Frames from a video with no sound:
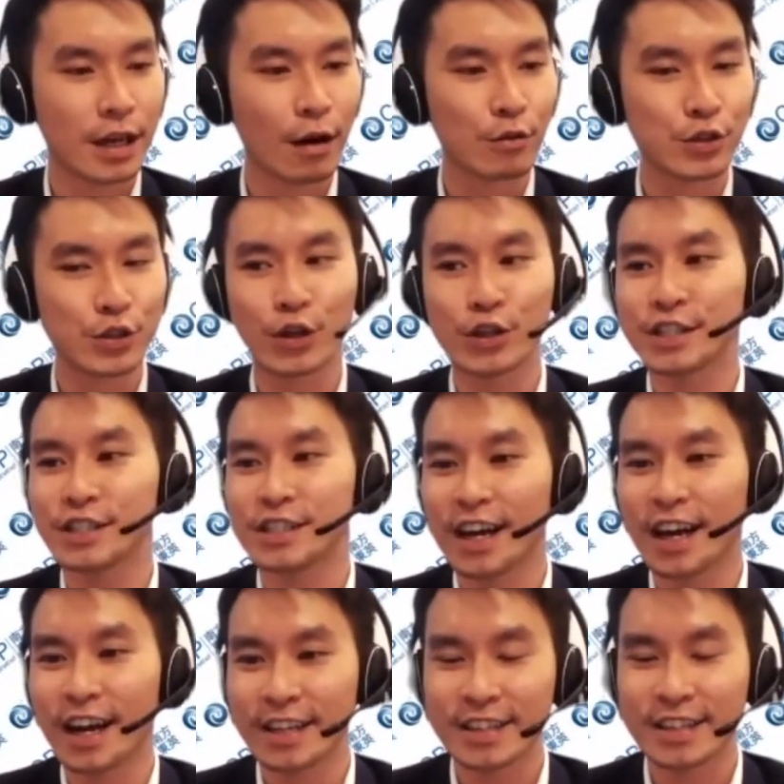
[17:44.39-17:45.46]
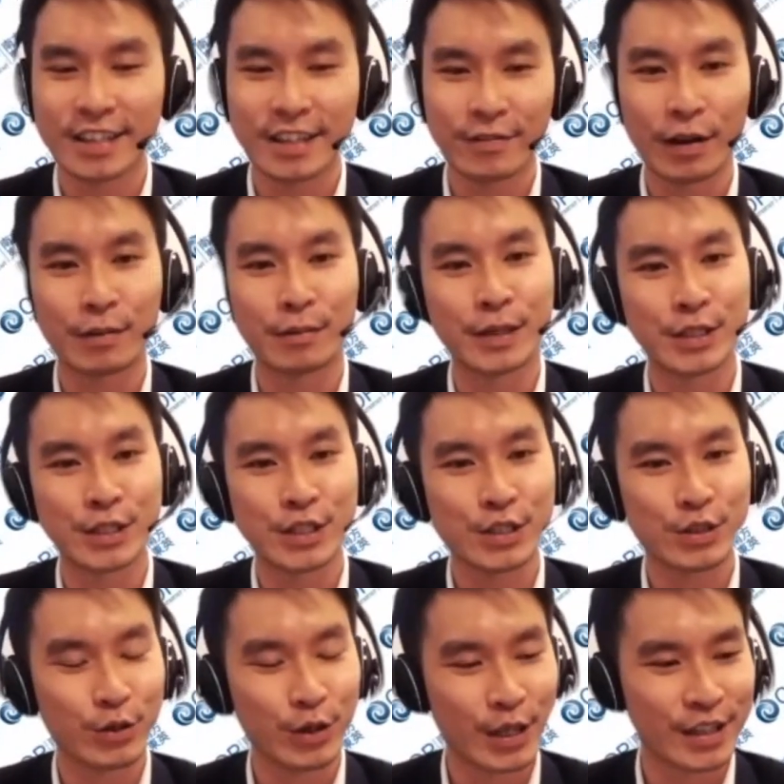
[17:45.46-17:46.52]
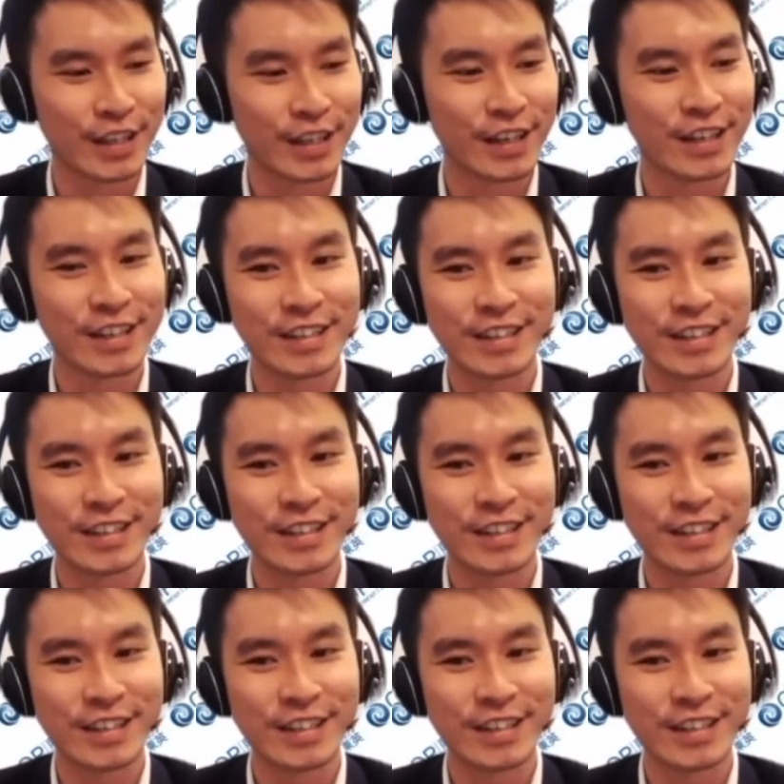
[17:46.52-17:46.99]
outsource their IT developments to India.